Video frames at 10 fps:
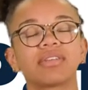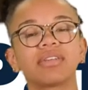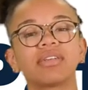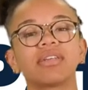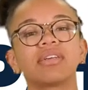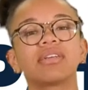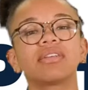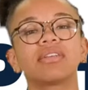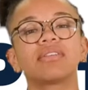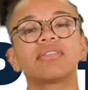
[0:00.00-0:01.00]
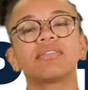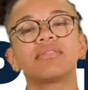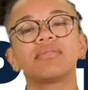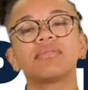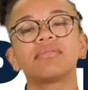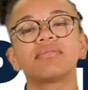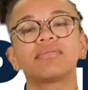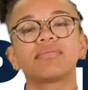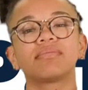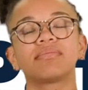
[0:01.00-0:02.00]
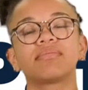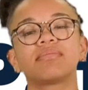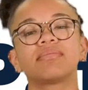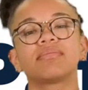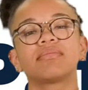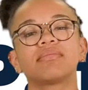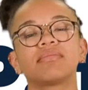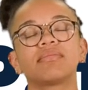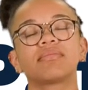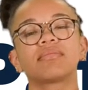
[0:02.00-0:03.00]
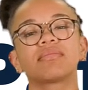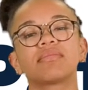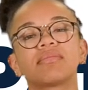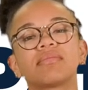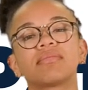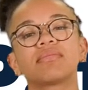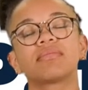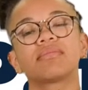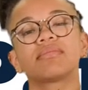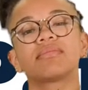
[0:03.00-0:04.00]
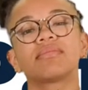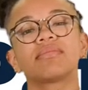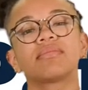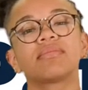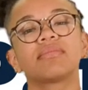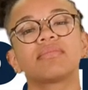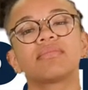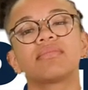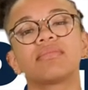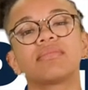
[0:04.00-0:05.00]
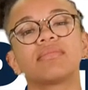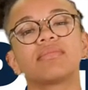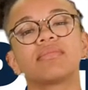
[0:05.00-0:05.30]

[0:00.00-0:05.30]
No words are spoken by the person on screen.